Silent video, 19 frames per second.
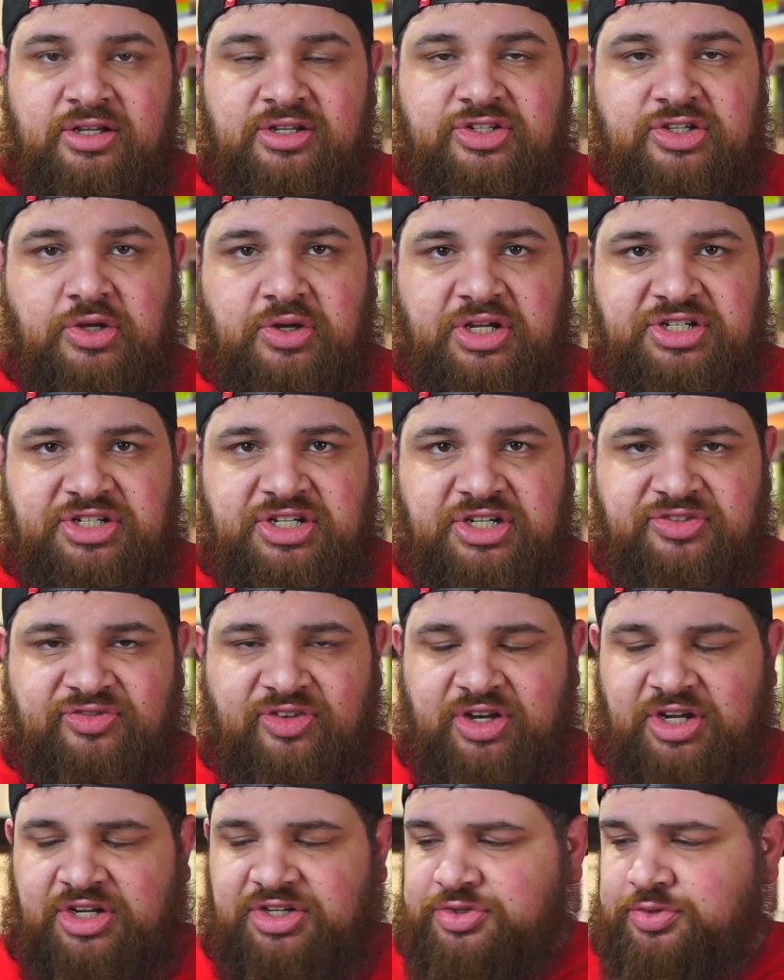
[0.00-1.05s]
So I just
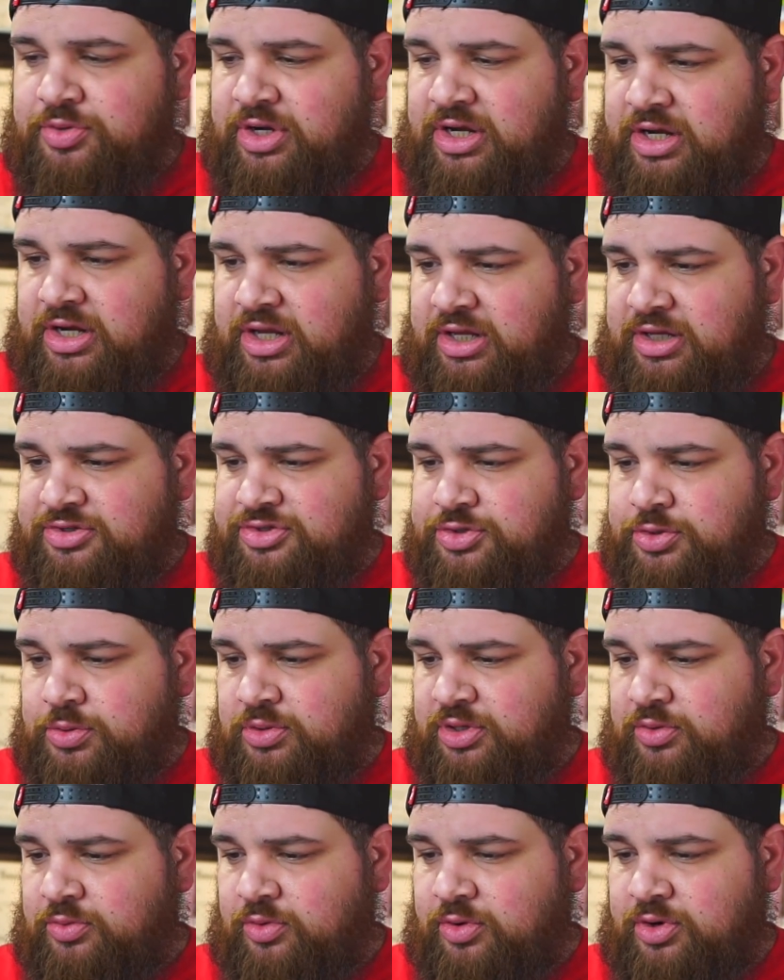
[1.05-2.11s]
finished reading
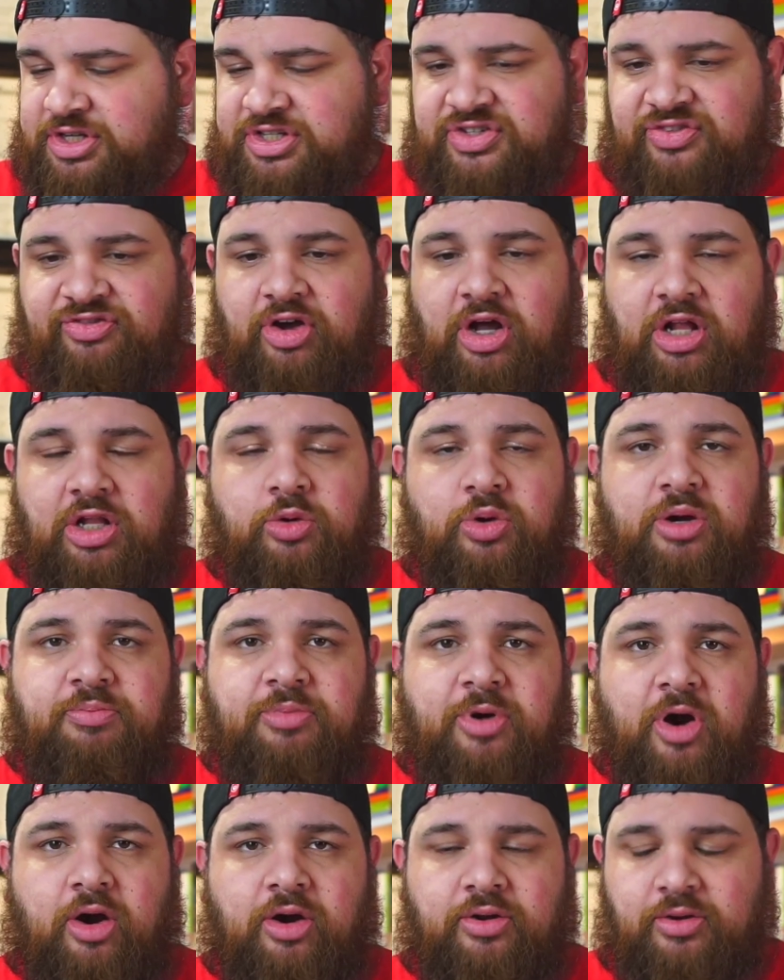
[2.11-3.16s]
Julie Roy's
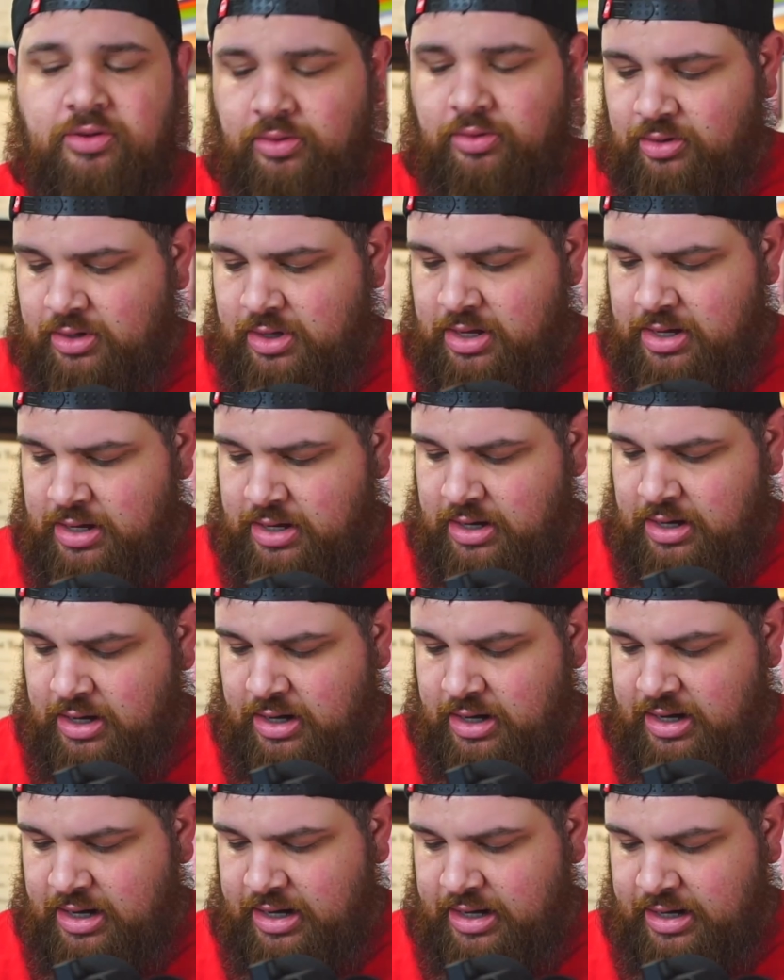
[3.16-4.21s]
follow-up article
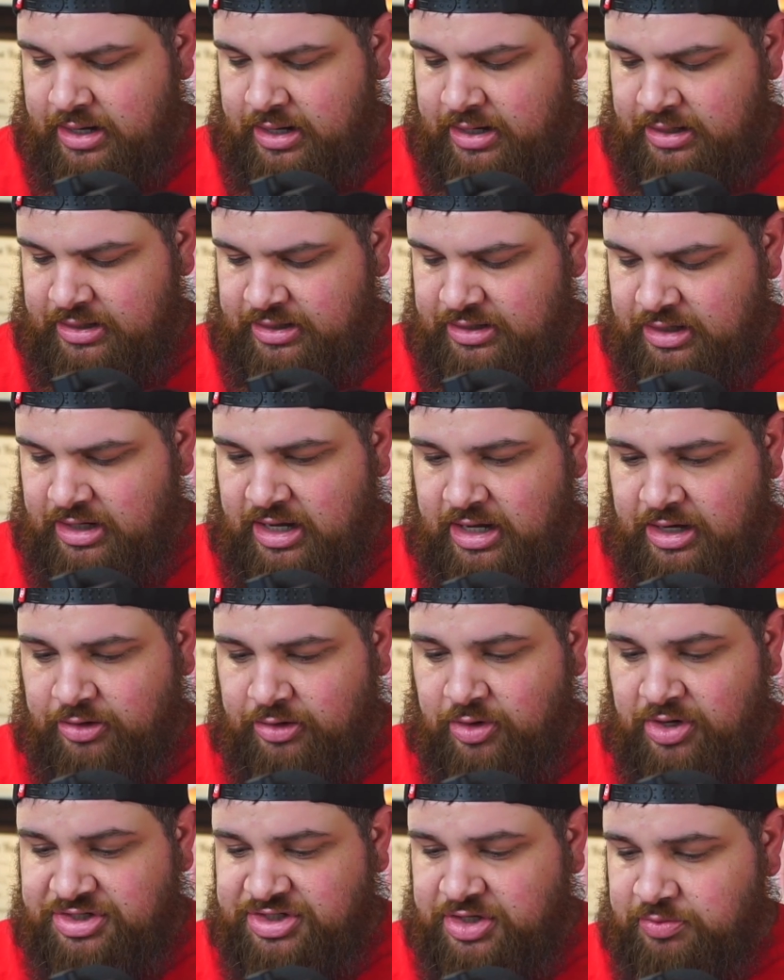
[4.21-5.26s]
on
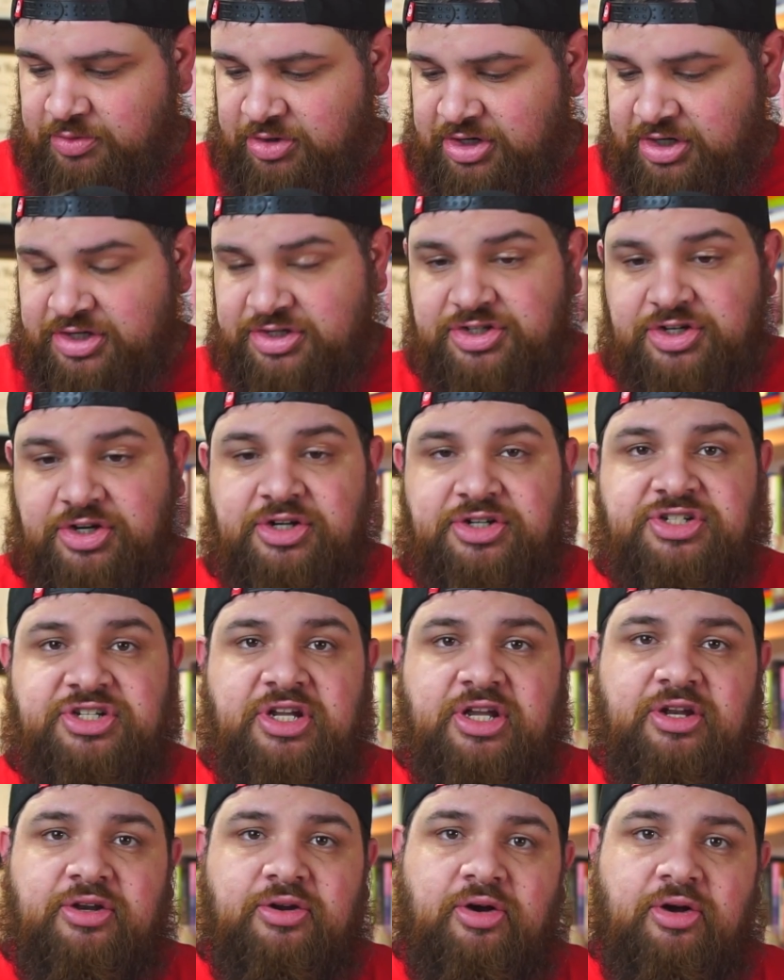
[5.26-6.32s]
Grace Community Church
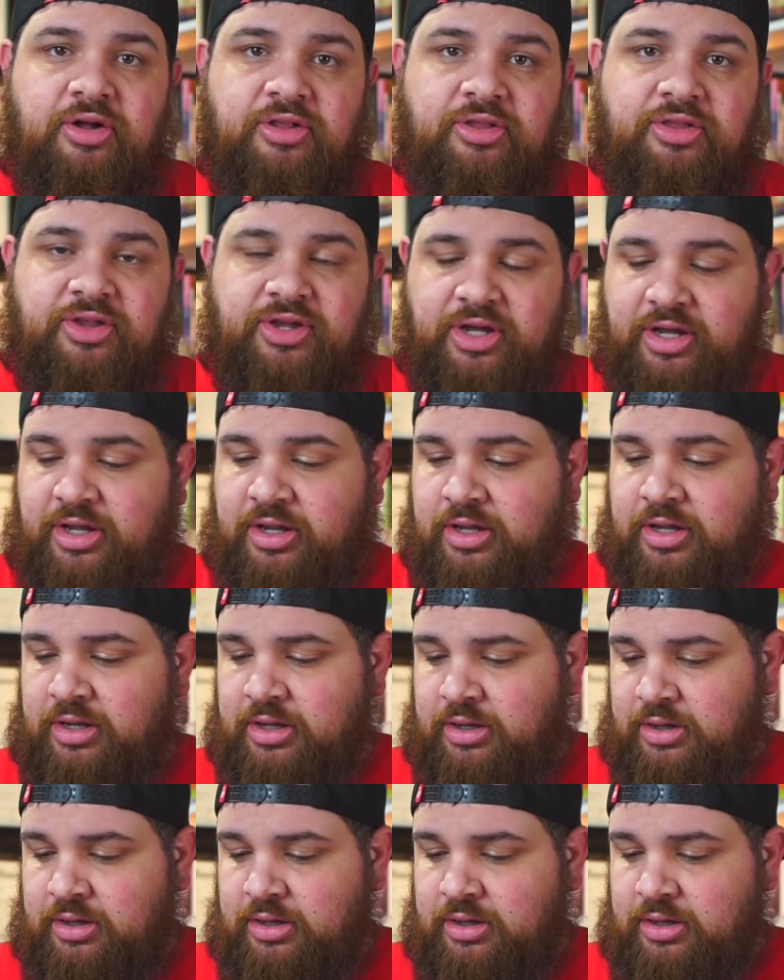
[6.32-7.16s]
and all the